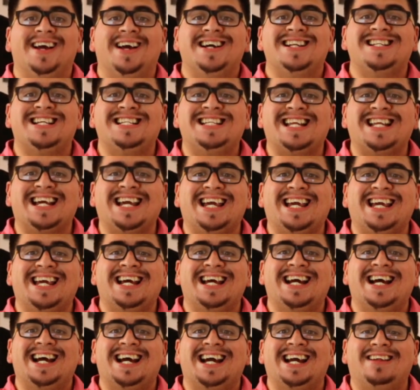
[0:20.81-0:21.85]
Today
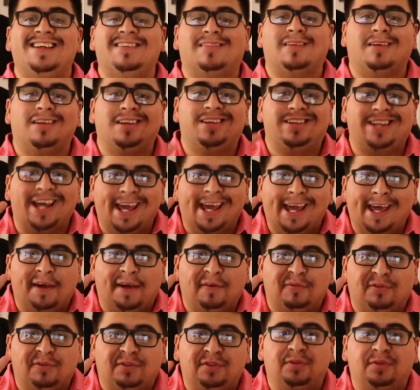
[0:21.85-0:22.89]
is day
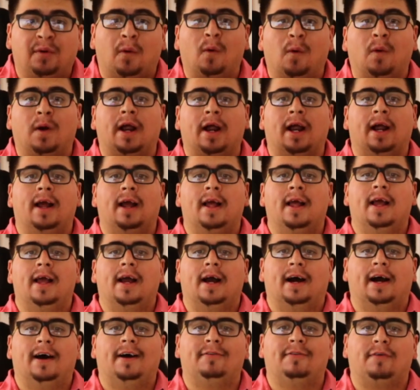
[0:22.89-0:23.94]
four
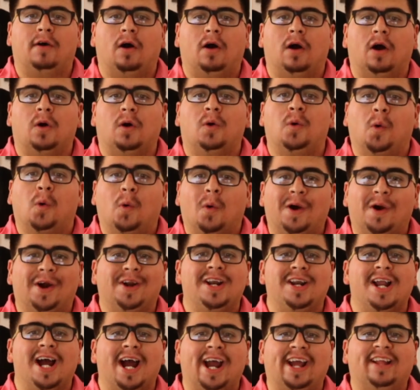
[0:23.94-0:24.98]
of our Horror
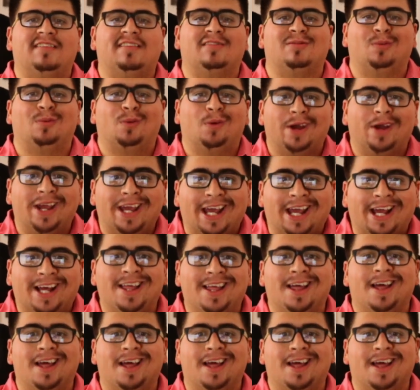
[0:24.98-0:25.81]
Nights week